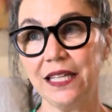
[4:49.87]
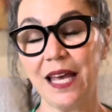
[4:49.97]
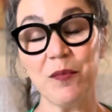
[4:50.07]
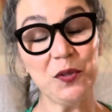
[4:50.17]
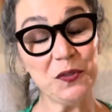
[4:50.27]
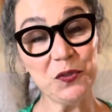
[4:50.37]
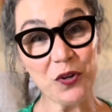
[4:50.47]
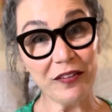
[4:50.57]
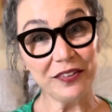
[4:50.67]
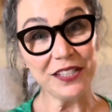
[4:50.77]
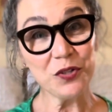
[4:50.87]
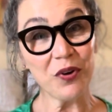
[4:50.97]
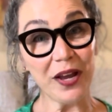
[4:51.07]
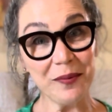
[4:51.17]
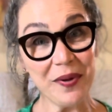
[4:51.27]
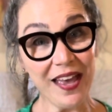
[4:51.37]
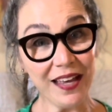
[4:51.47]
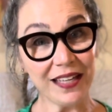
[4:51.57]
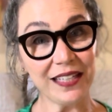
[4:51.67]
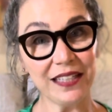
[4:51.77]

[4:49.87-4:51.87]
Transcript: I'm also traveling to Rhinebeck.